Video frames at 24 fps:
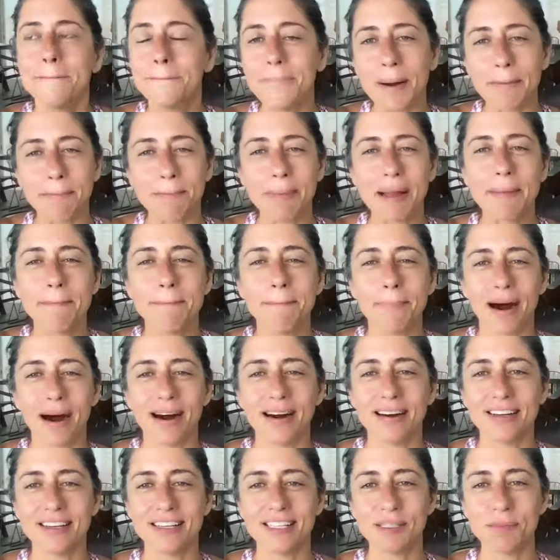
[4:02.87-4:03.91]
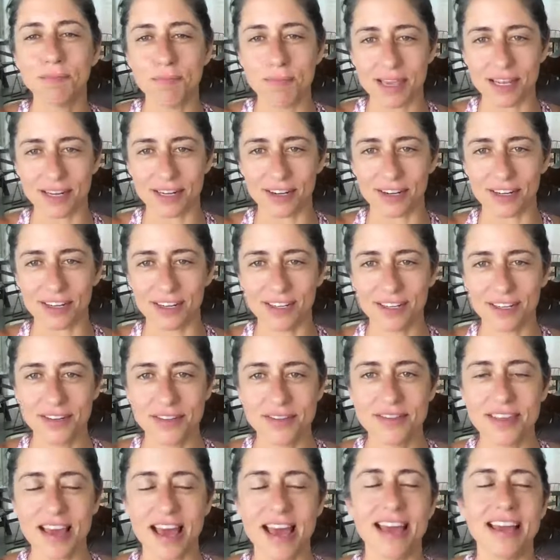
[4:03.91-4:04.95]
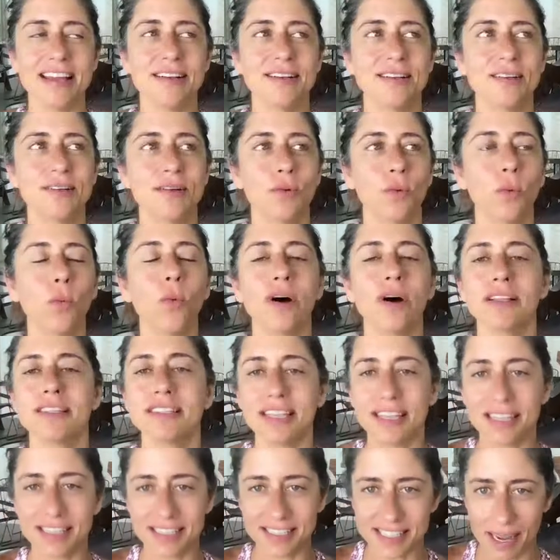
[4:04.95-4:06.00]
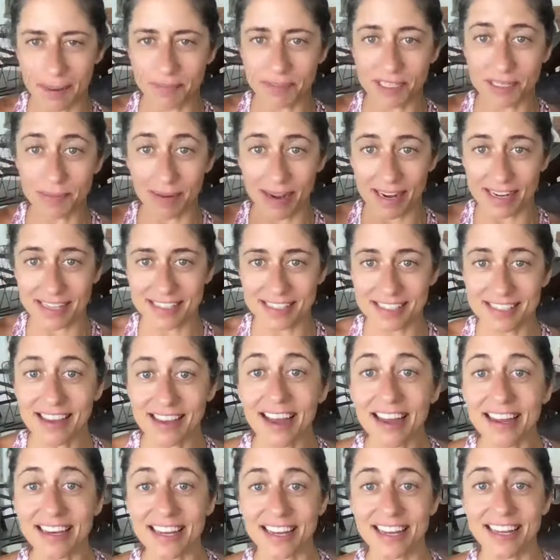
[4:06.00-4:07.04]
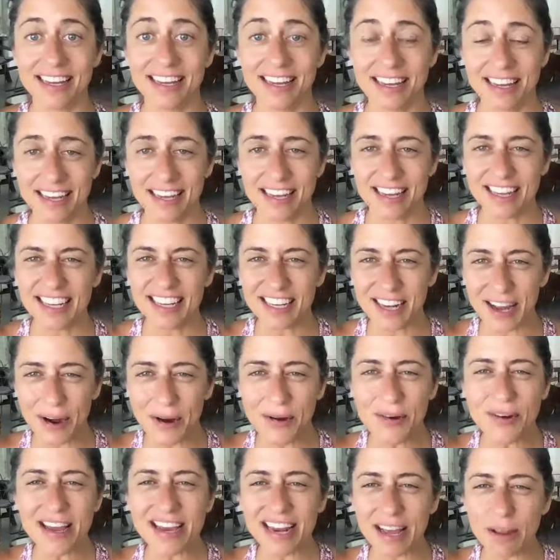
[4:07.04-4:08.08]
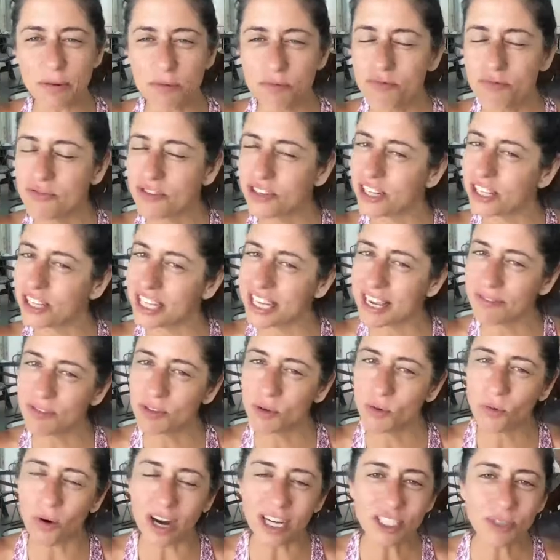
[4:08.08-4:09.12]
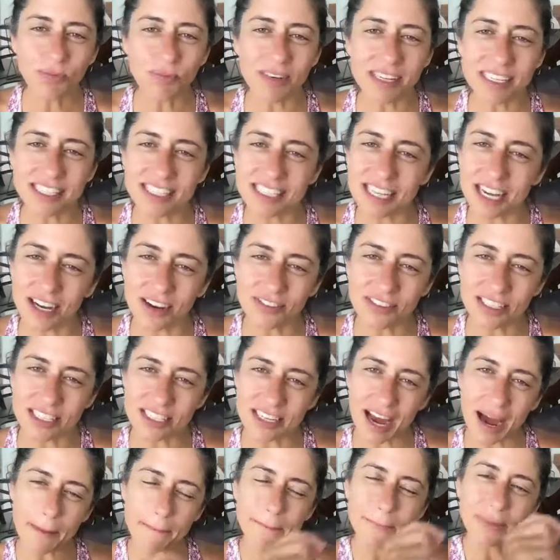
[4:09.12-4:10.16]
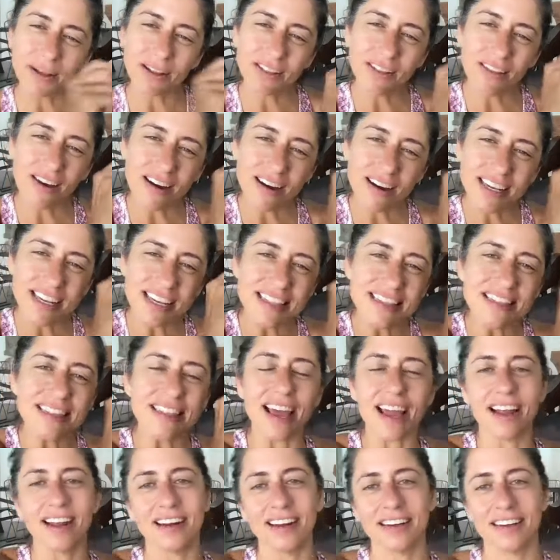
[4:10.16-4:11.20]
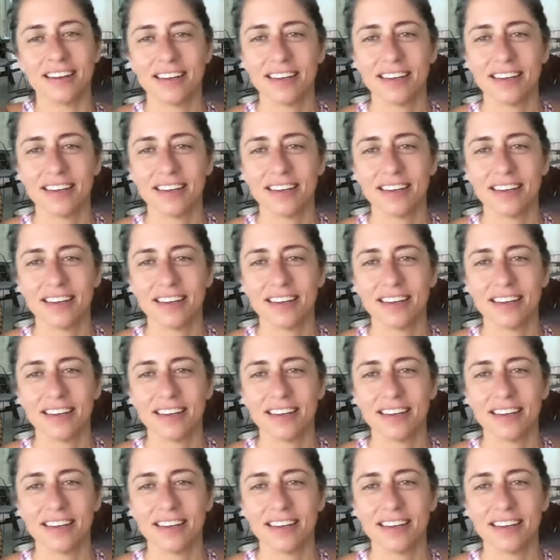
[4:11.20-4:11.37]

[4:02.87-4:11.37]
But my body's bigger than what's accepted by society, and I really have to watch myself to not plug in there.